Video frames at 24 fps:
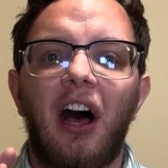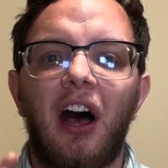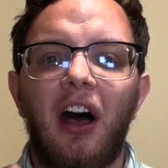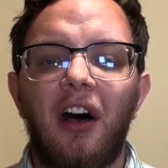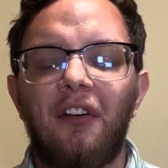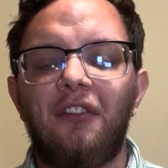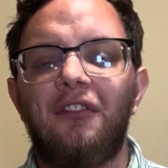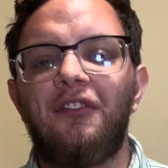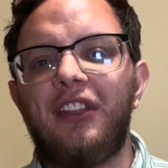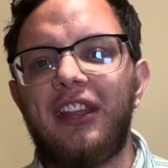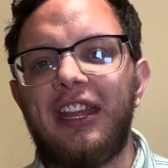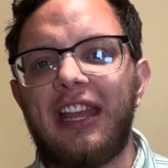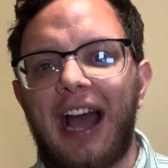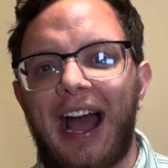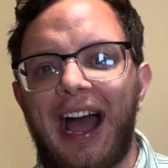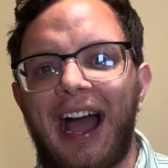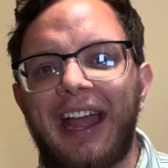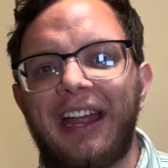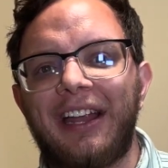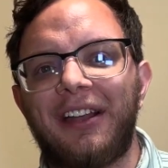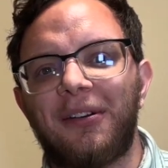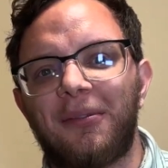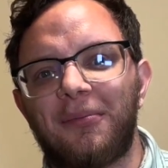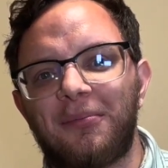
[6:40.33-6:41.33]
of the
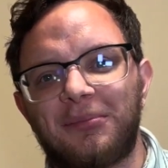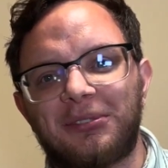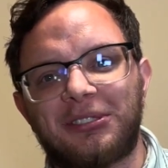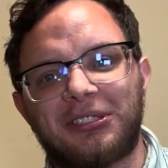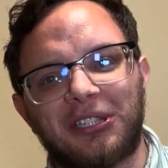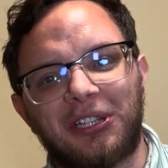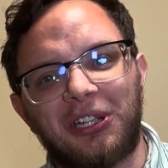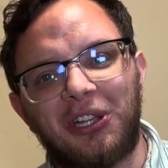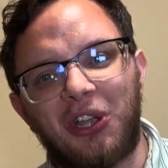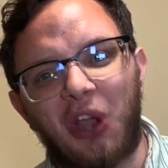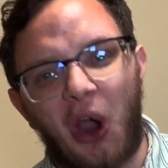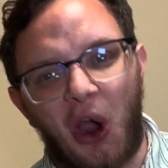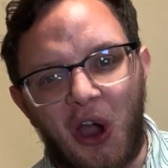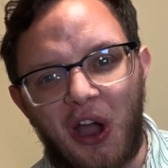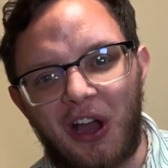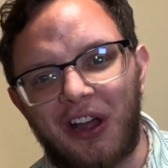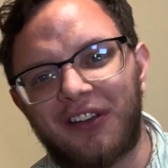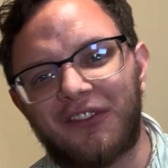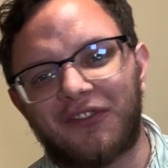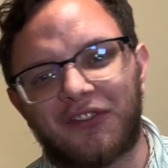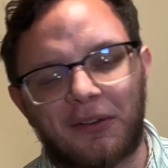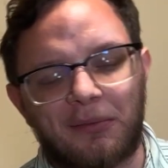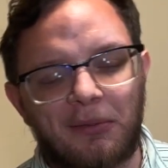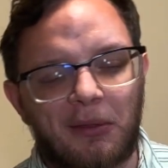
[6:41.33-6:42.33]
items
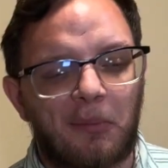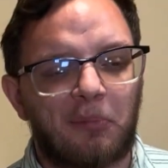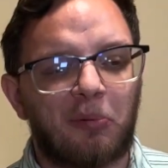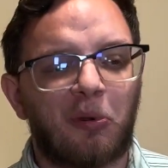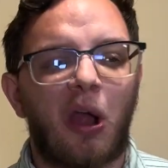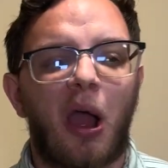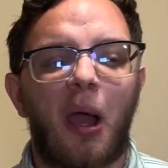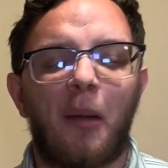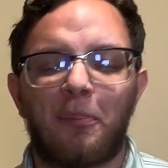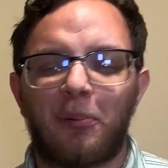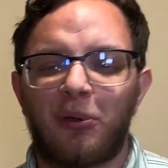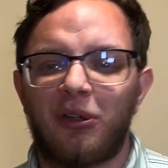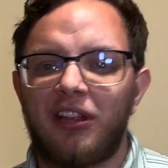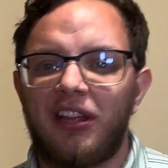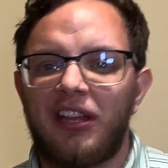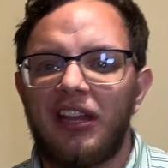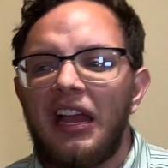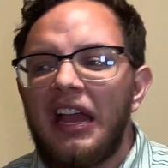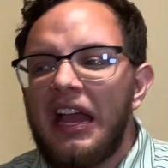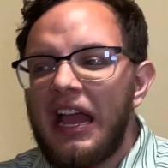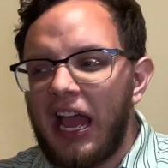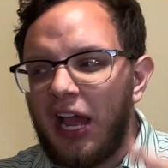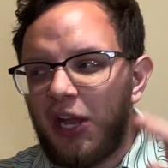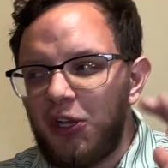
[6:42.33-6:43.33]
gone from the property,
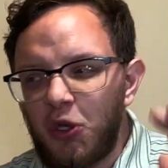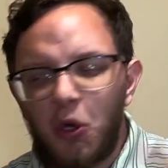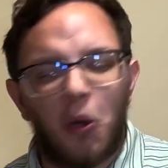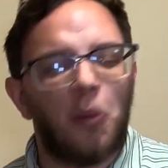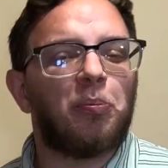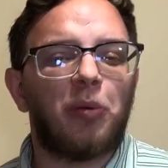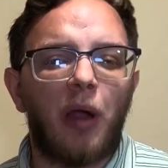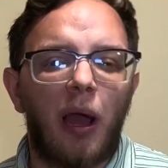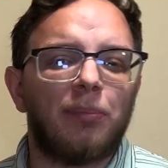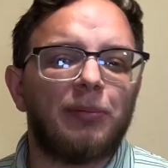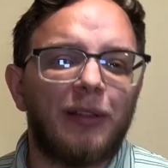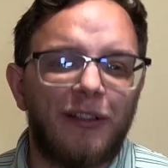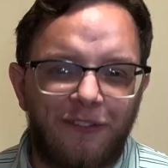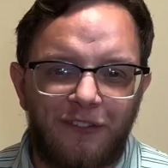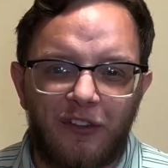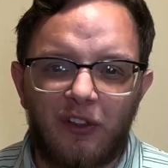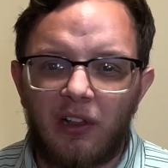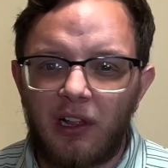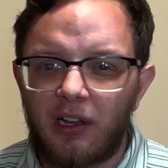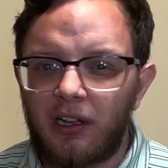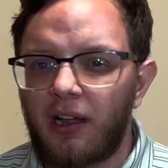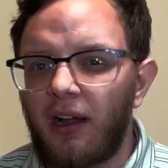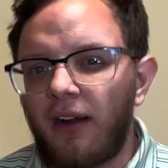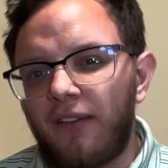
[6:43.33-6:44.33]
and you'll probably
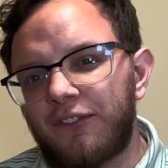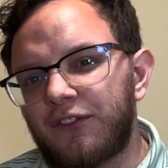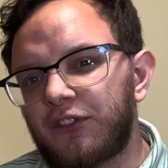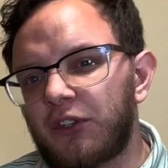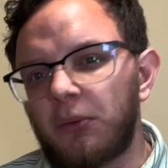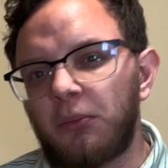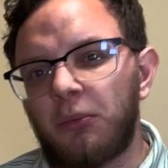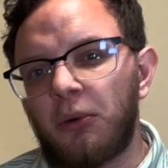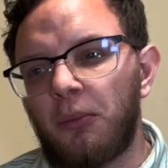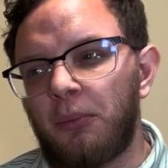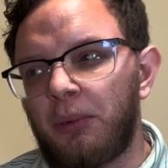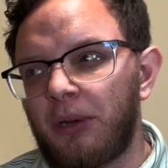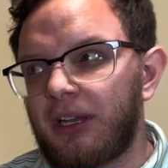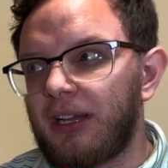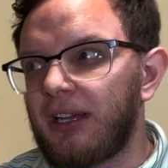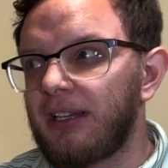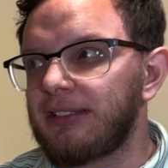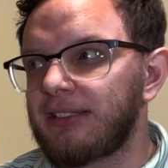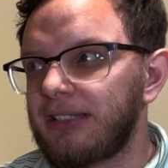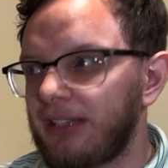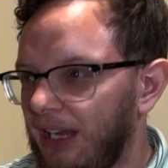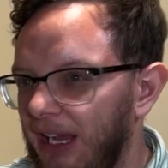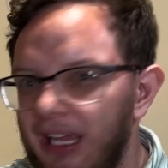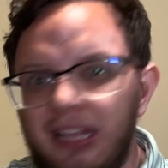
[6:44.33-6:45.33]
feel uncomfortable
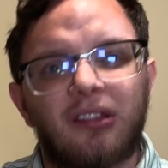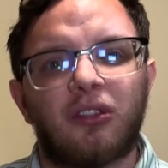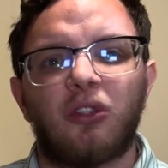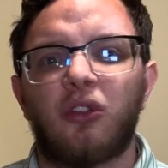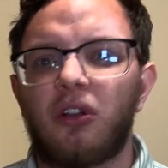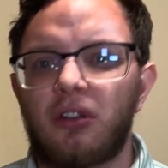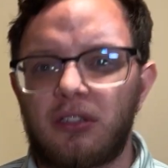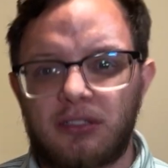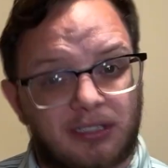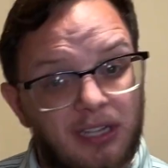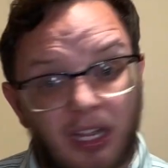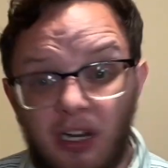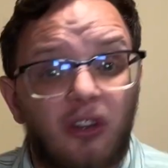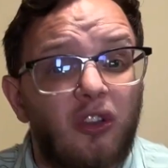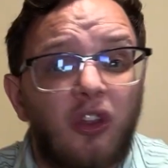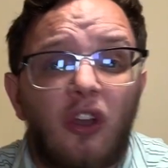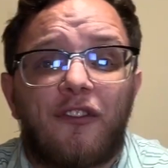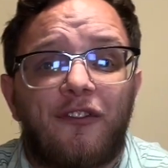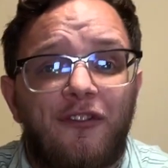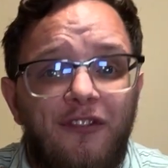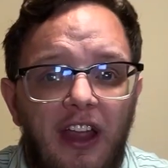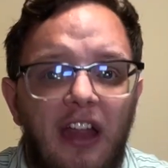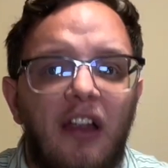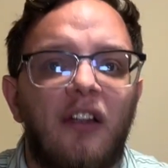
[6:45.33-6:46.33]
because it's gonna
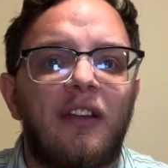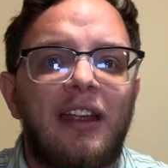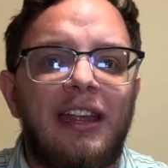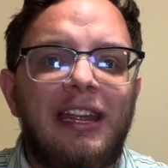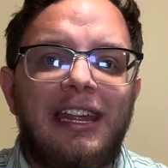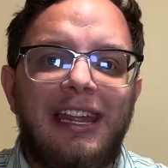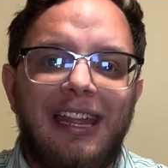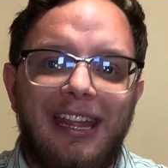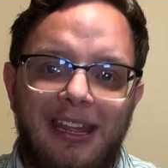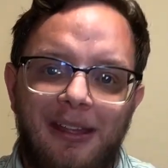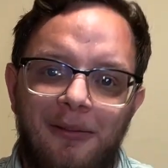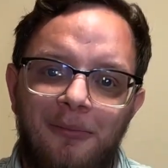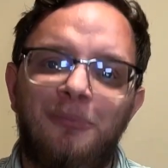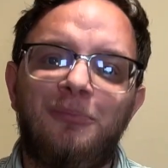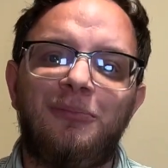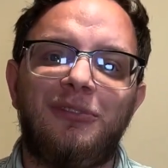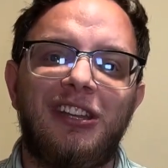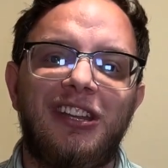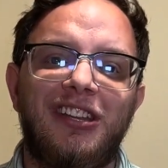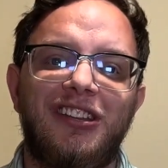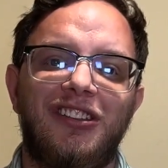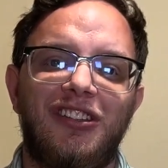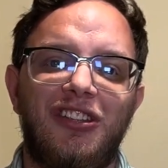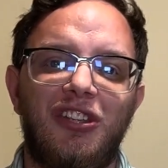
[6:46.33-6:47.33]
look very
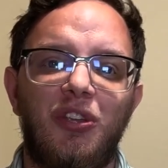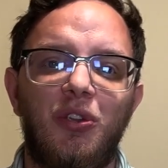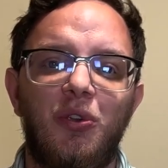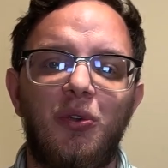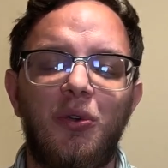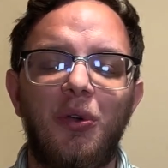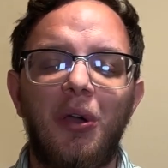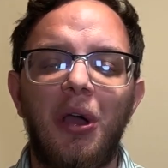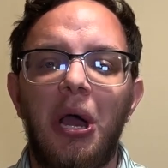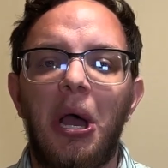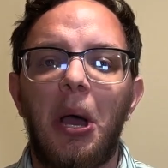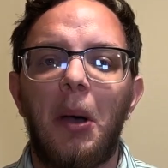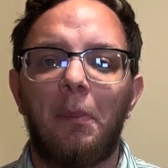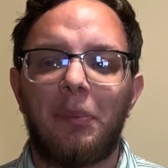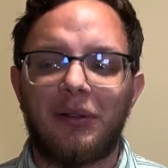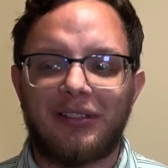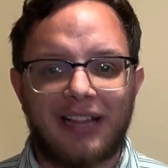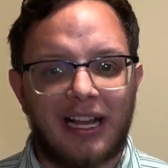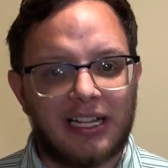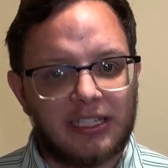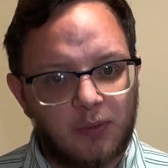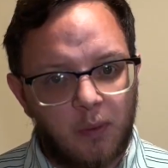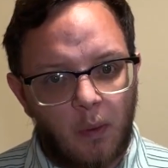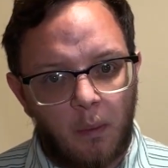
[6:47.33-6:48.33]
empty to you, but
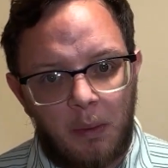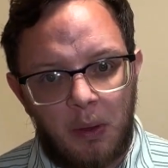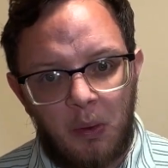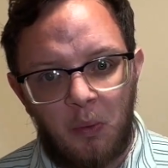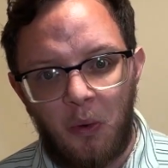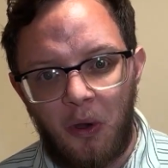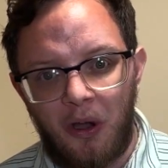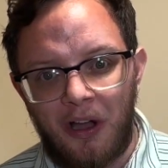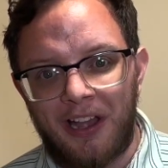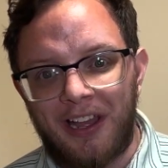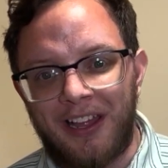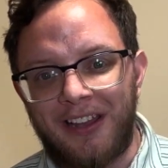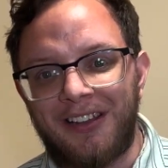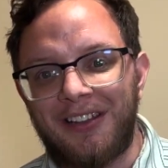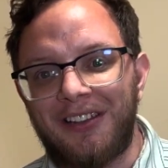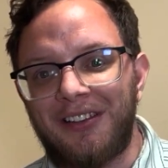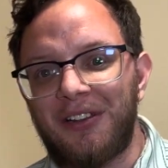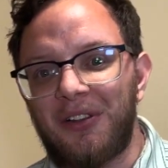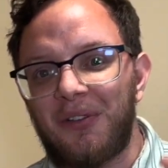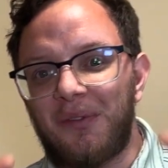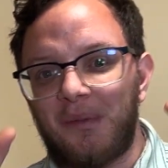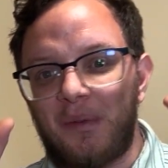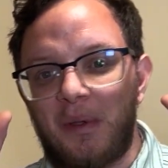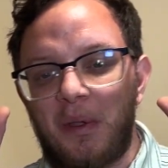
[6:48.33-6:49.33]
that's what we want.
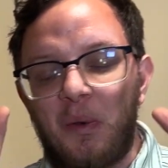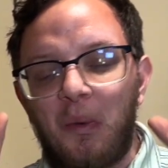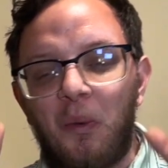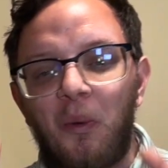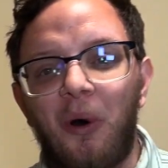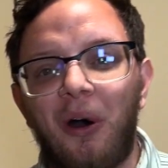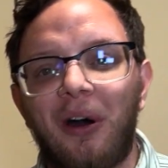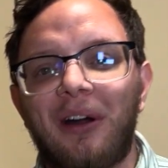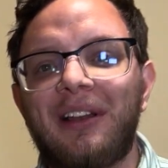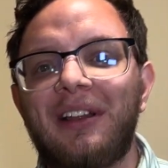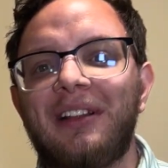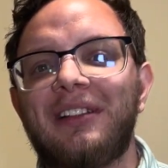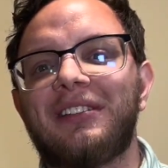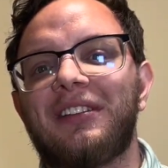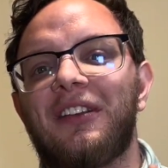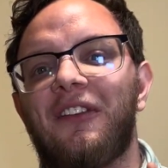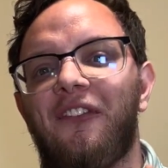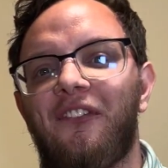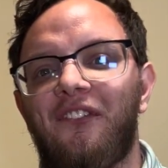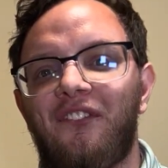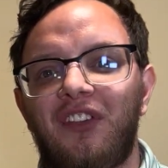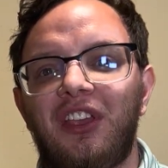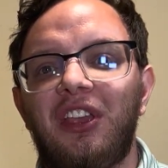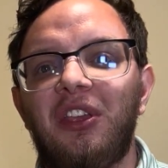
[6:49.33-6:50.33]
We want it to
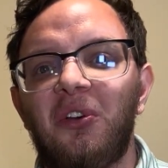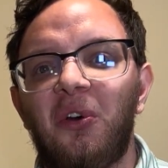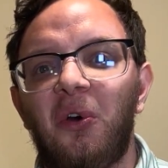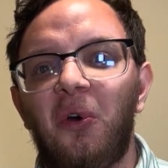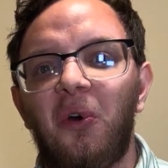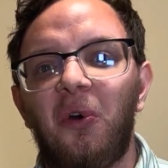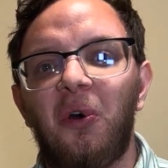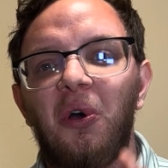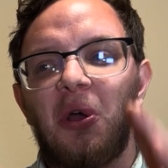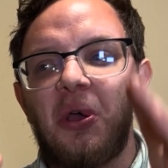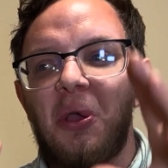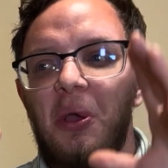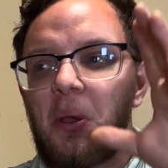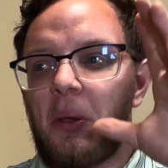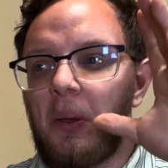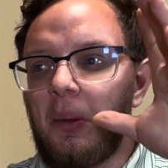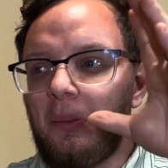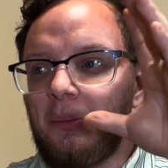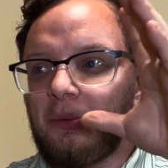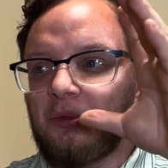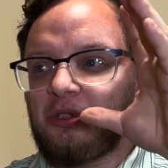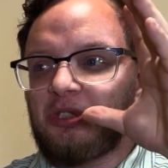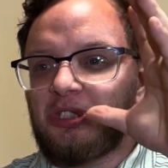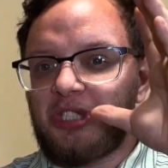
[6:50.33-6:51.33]
feel
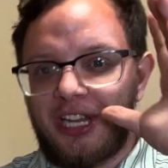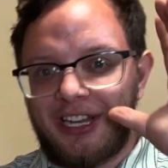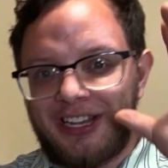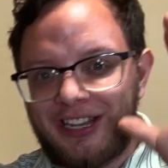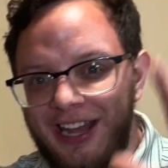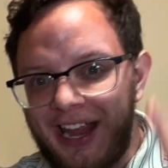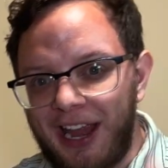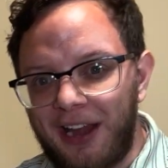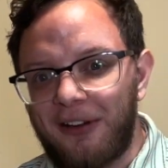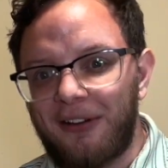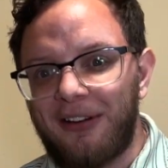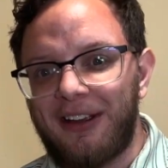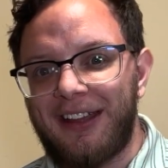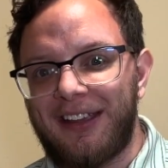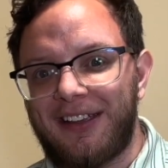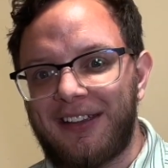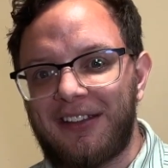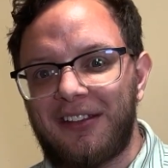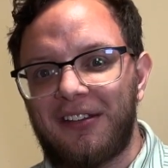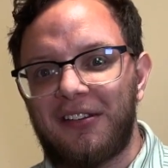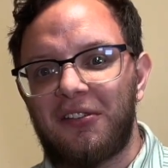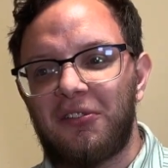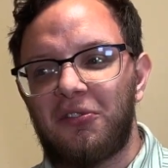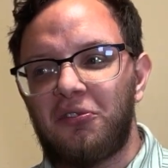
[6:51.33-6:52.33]
generic,
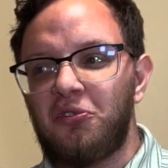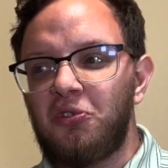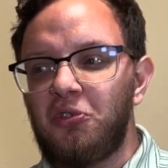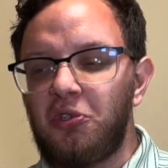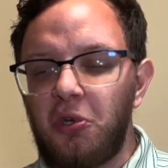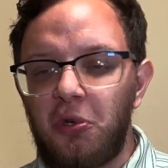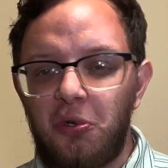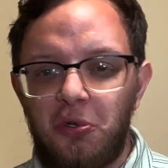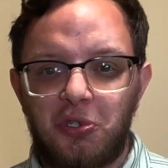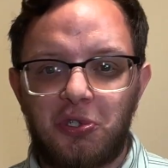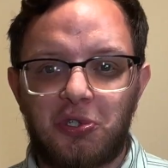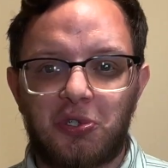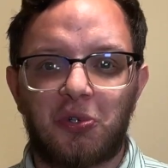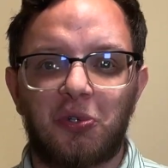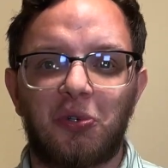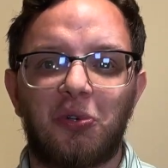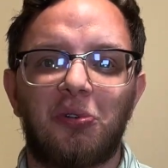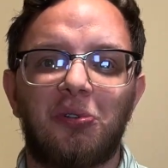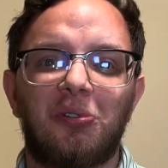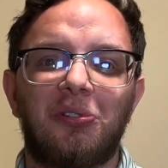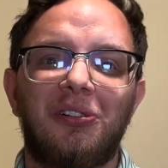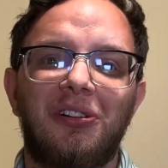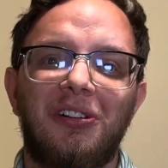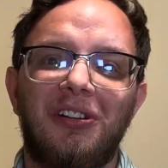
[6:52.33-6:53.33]

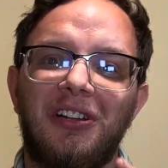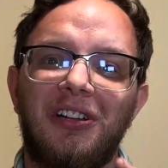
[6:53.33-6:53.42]
neutral.